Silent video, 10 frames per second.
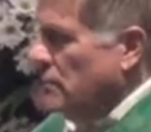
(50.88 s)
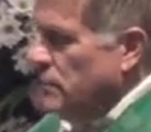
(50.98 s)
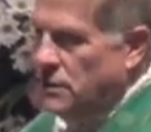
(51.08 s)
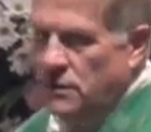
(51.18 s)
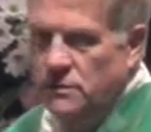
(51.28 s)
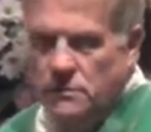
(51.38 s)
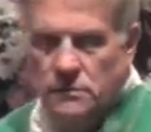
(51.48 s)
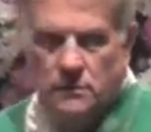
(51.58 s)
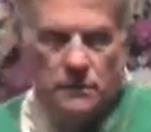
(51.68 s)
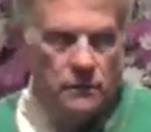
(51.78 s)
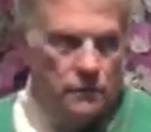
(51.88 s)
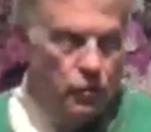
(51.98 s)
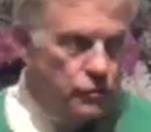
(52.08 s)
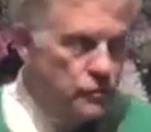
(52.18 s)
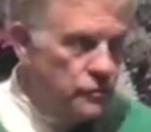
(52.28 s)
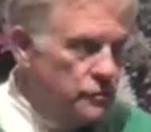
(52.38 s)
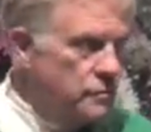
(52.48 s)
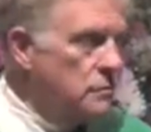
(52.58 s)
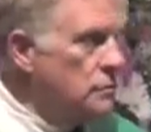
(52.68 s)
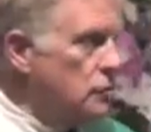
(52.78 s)
MDs,
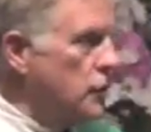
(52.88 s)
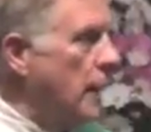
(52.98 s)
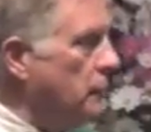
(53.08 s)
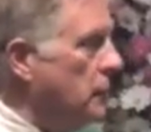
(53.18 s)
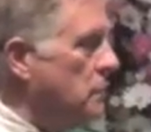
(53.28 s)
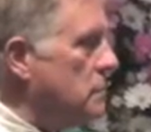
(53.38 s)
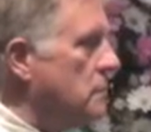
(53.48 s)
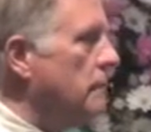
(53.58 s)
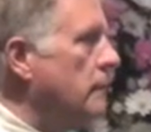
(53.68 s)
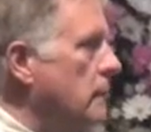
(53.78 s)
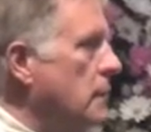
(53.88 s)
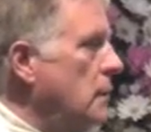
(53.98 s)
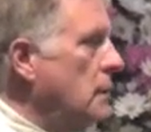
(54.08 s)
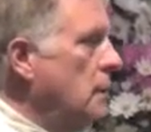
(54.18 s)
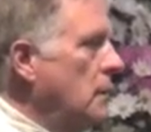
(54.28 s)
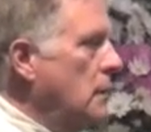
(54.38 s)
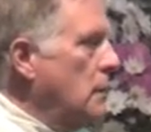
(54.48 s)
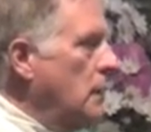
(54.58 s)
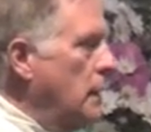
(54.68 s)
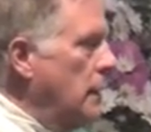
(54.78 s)
nurses, chaplains,
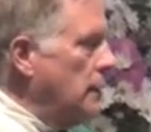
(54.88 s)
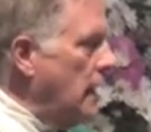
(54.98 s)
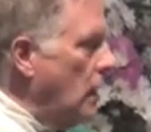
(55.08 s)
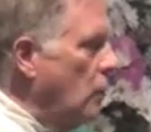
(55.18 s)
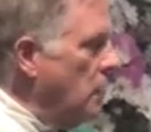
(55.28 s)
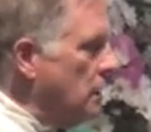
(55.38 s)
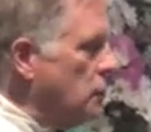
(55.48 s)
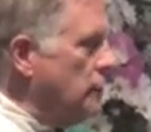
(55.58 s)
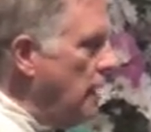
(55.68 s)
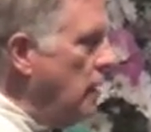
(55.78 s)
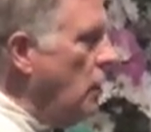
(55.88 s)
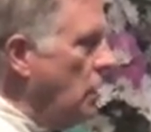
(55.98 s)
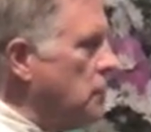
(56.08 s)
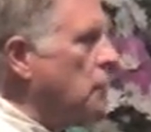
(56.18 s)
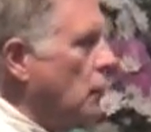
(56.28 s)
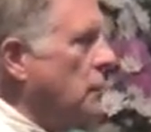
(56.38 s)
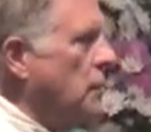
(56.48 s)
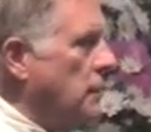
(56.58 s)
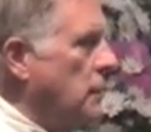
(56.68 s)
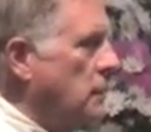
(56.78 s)
and how much they also
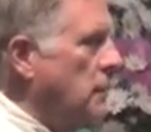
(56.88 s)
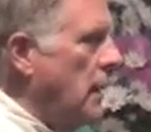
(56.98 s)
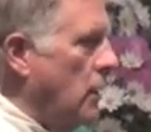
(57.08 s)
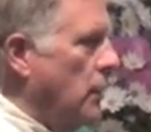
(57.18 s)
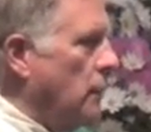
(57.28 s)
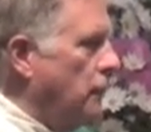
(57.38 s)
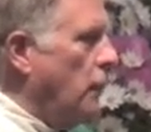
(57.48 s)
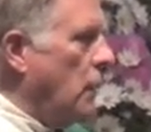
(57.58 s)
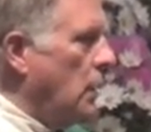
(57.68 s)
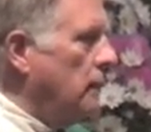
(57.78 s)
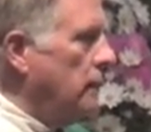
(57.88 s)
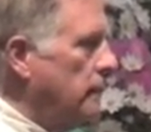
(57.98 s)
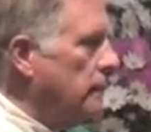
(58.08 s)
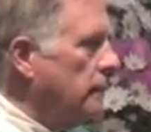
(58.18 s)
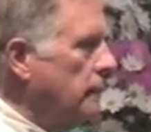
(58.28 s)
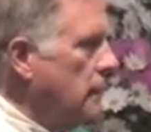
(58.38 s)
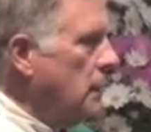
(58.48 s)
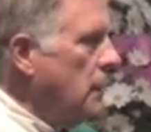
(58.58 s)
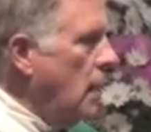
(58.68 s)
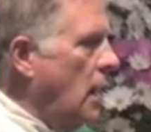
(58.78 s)
needed caring for,
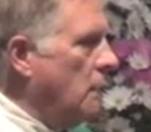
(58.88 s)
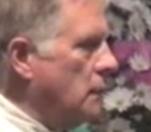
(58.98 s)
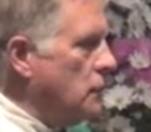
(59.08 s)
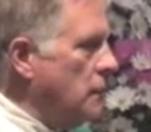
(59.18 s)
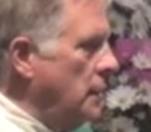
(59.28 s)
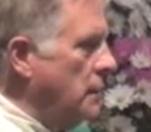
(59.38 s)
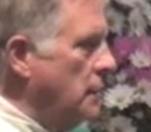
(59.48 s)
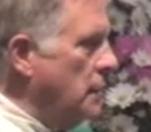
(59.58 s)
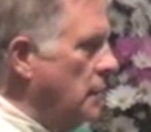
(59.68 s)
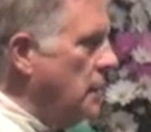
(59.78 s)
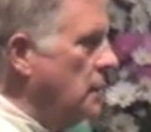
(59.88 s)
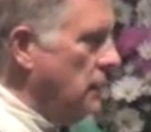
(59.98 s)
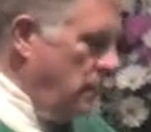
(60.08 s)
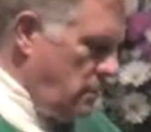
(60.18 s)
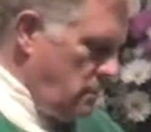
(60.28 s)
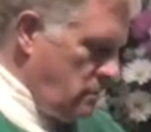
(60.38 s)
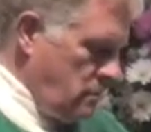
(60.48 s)
how much they needed healing.